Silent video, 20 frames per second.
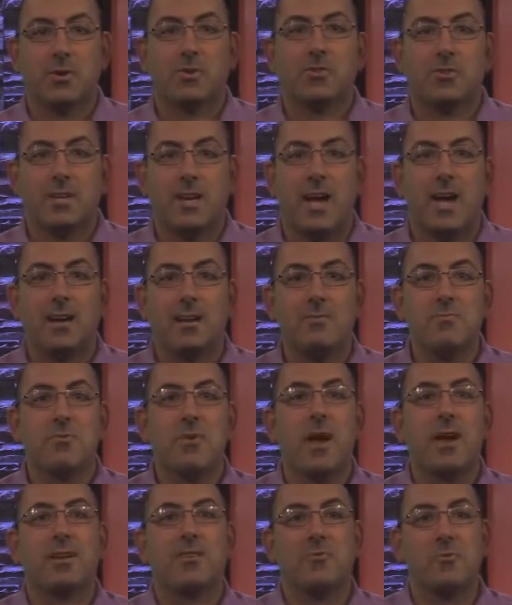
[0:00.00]
Berkshire County,
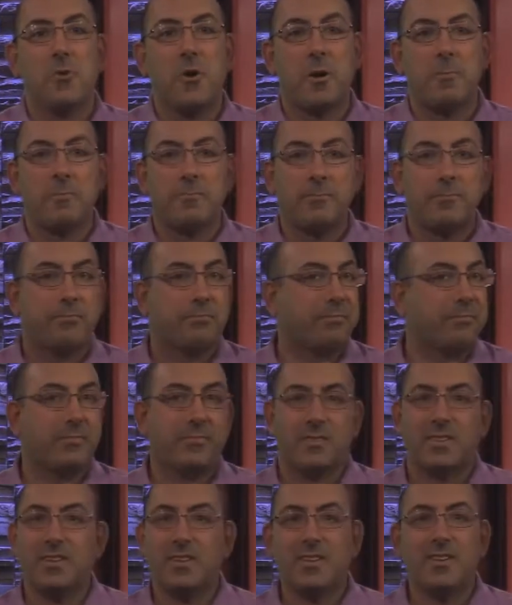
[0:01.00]
where I grew up,
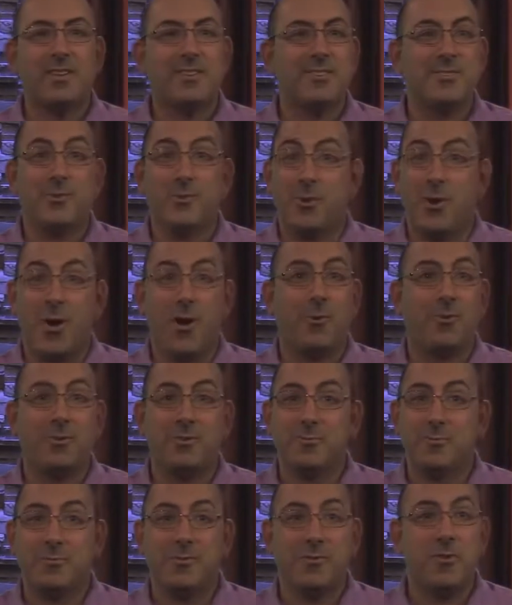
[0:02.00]
she would
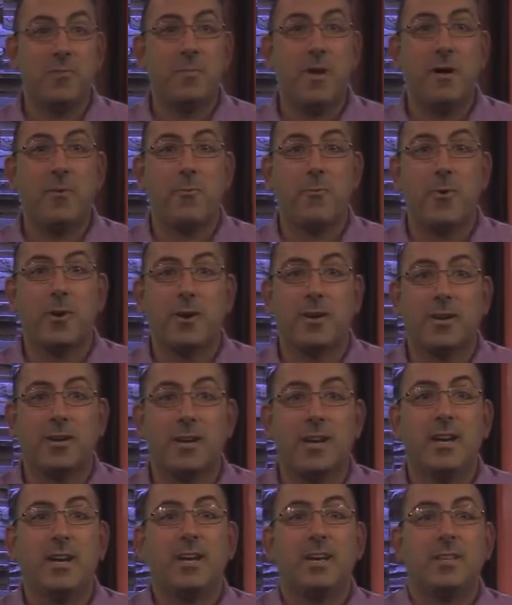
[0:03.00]
always review my
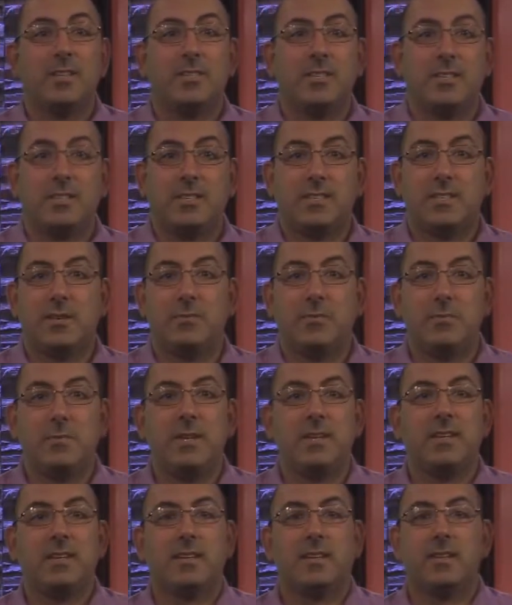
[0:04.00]
work. She'd sit with
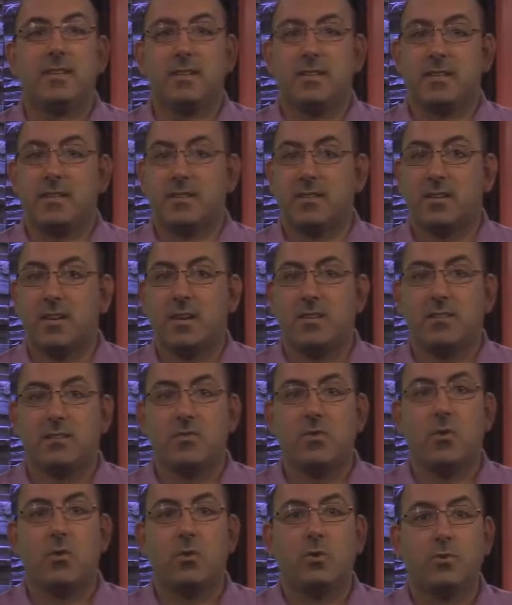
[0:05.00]
me to discuss
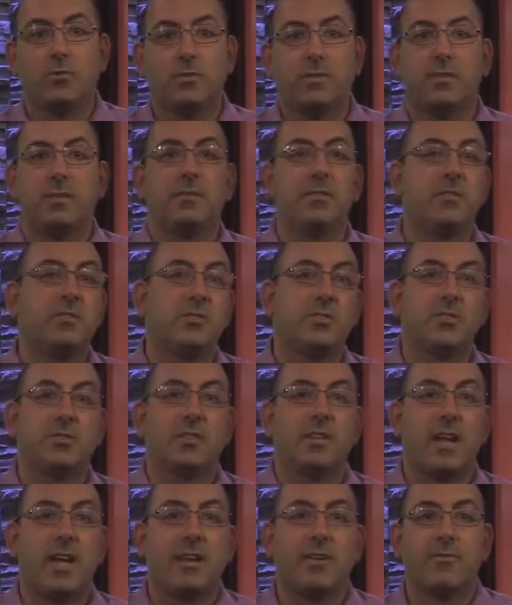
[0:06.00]
goals and to ensure
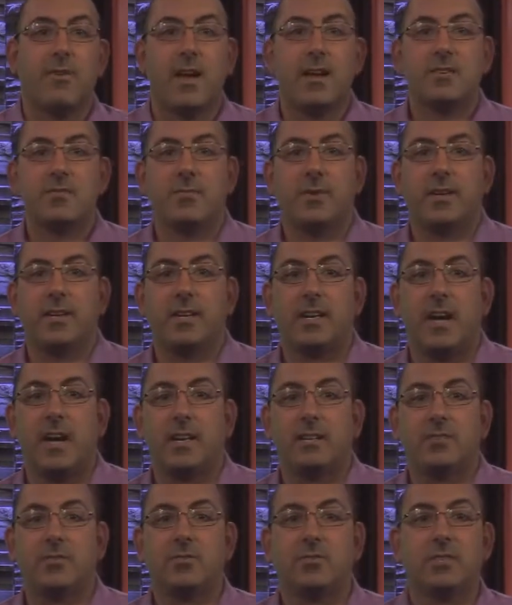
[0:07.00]
that I graduated
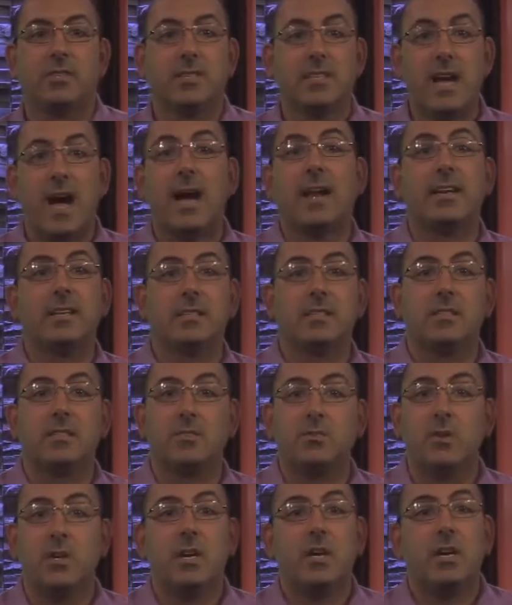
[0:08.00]
high school and got
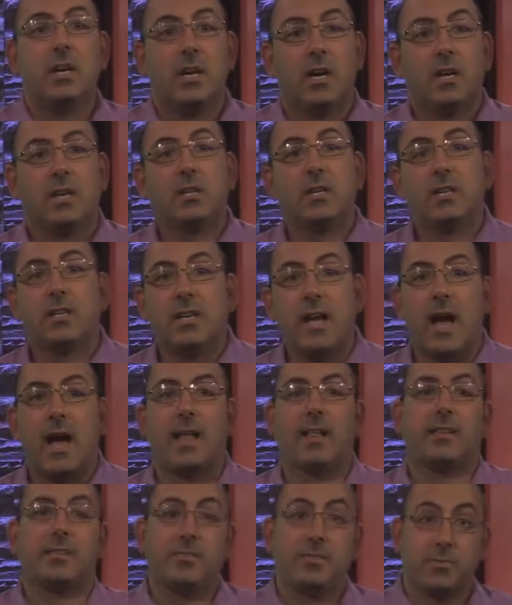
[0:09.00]
into a good
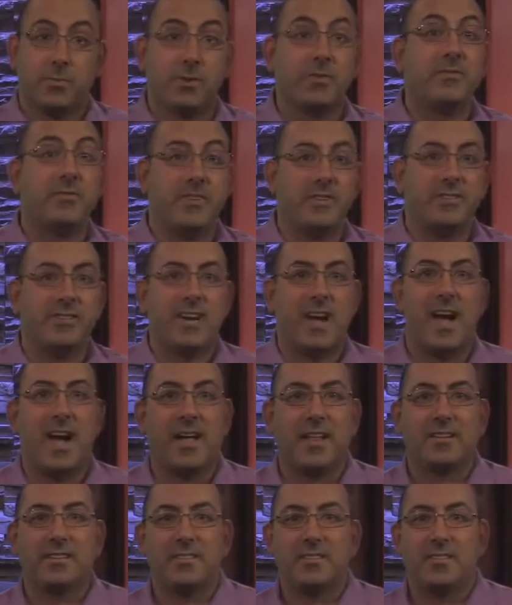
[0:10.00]
college, Springfield
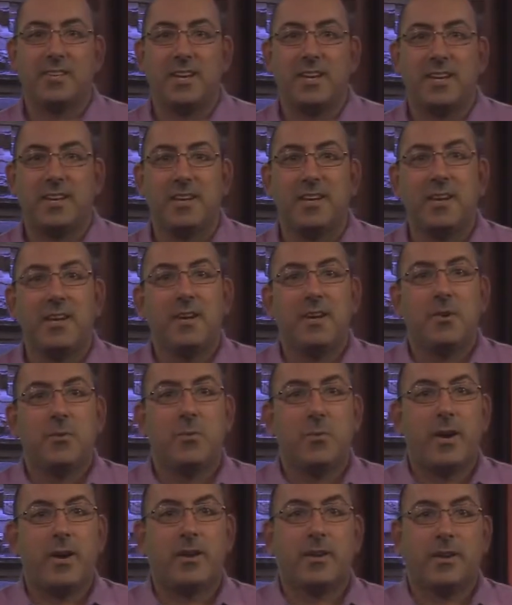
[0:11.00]
College. And
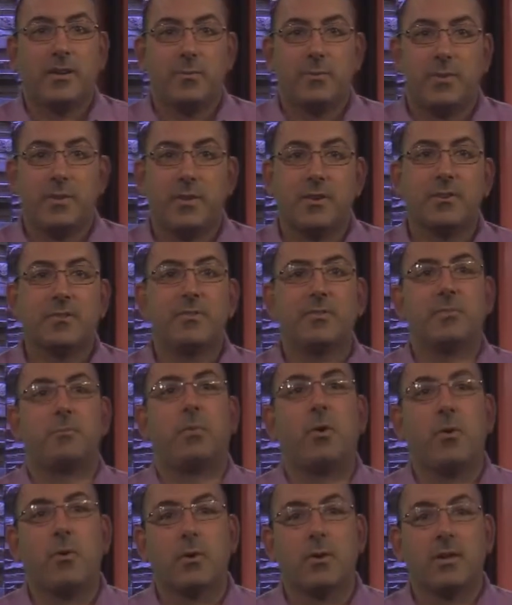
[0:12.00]
where, with her
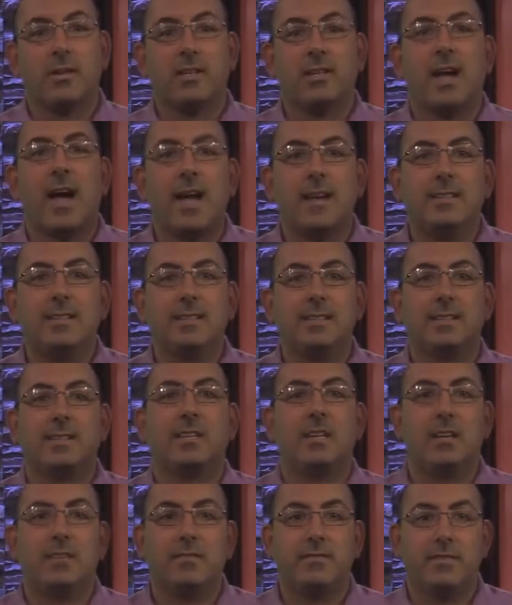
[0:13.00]
support and guidance
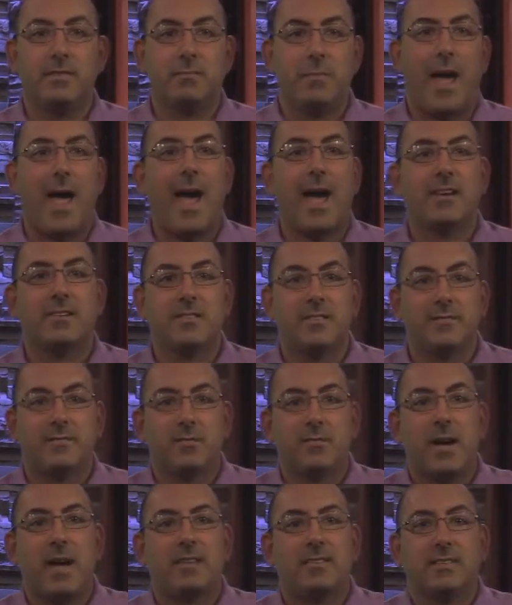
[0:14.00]
and love and passion
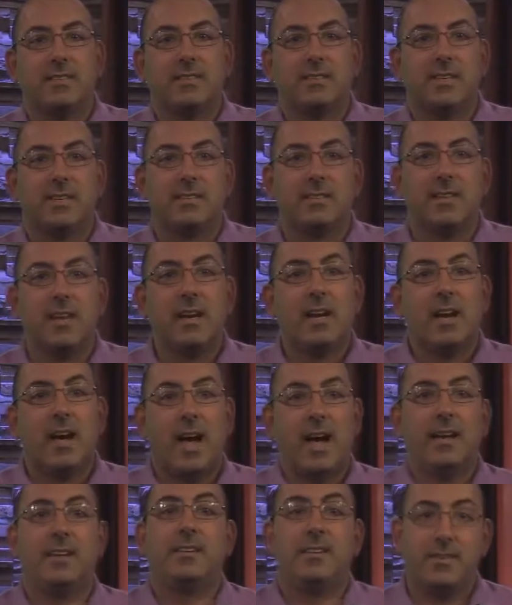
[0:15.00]
for my success,
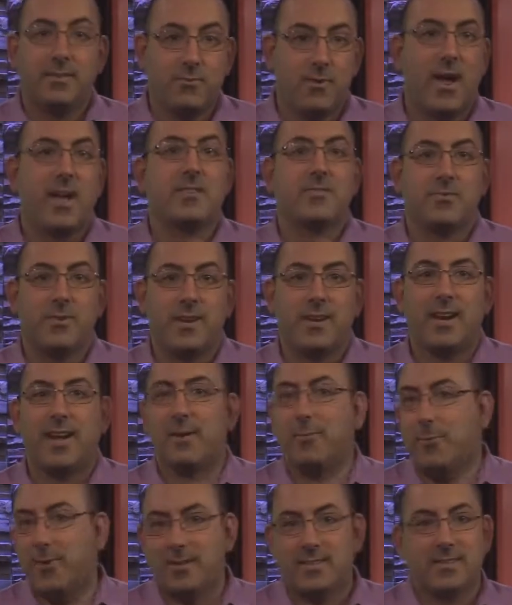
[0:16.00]
I did graduate.
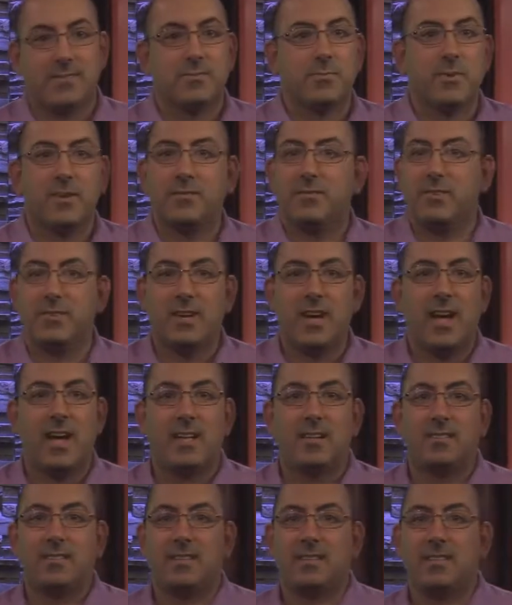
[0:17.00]
I went to Springfield
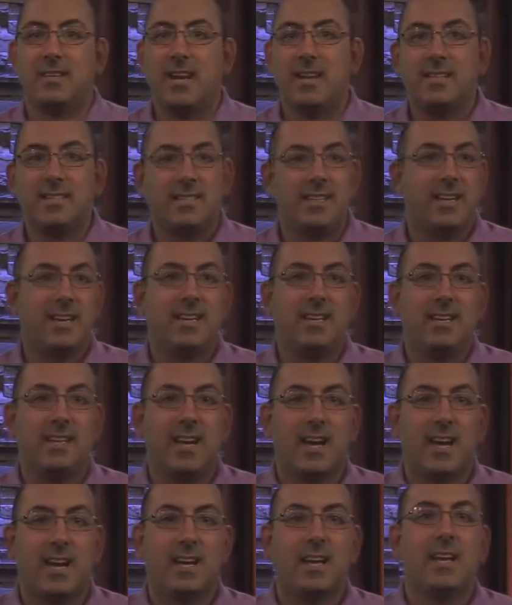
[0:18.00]
College in
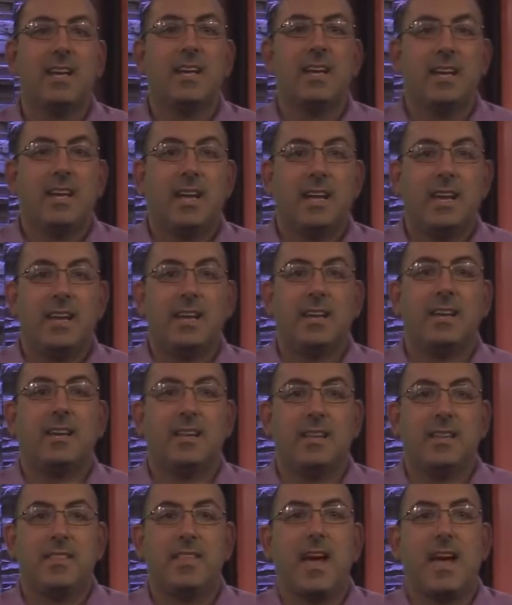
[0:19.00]
1989.
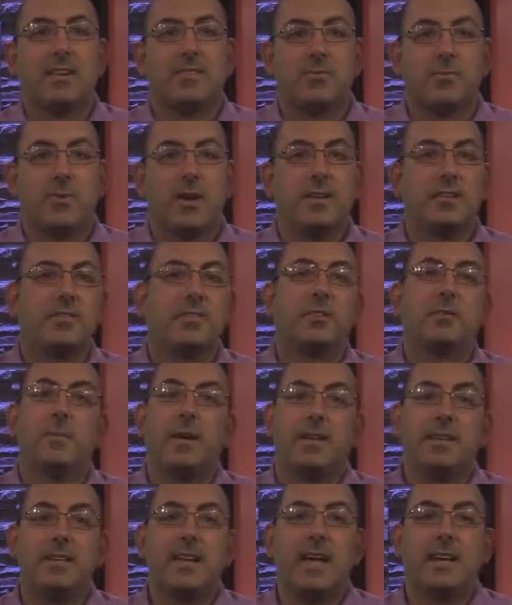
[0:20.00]
And that's where I took
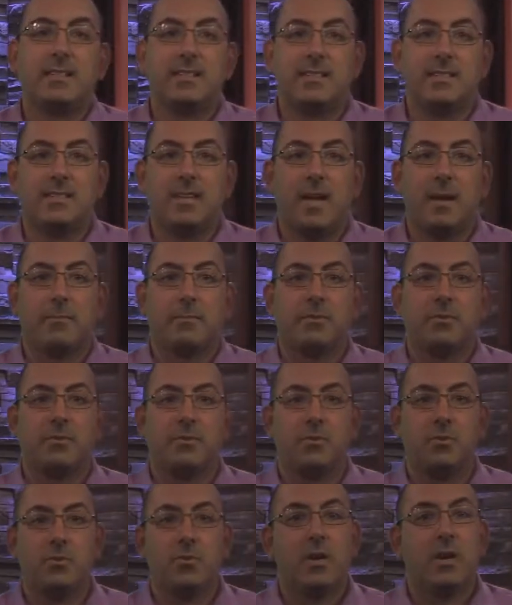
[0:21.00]
my next steps
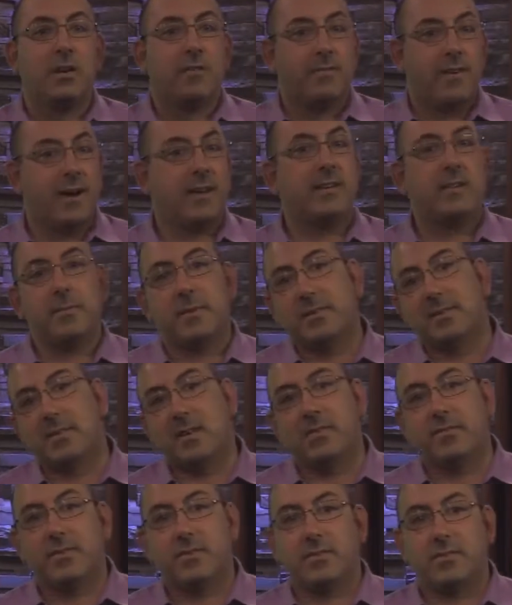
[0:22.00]
to finding
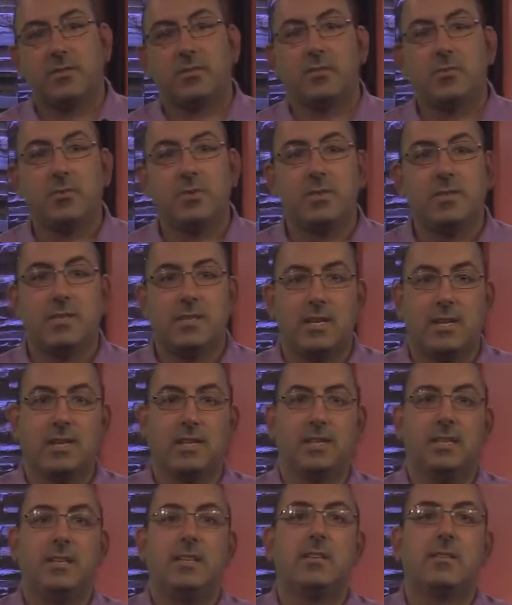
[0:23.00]
myself as a student, a
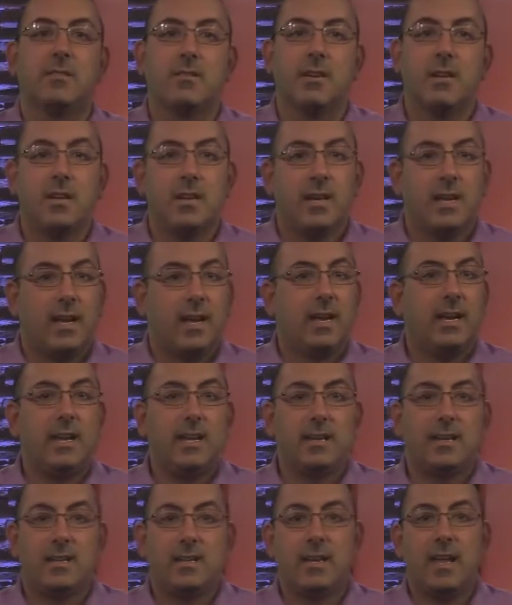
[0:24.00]
leader,
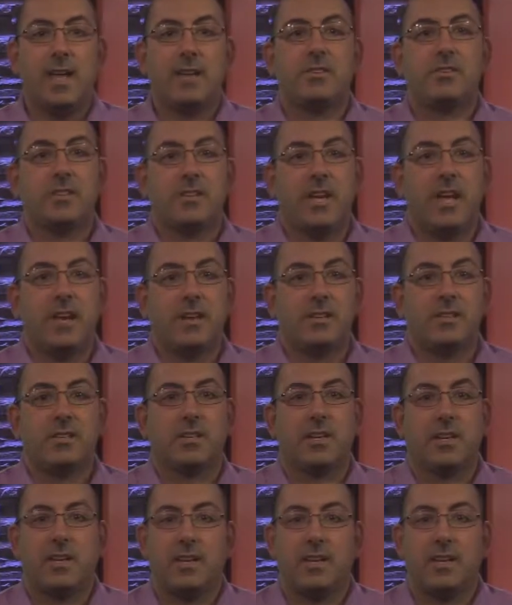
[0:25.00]
and in education.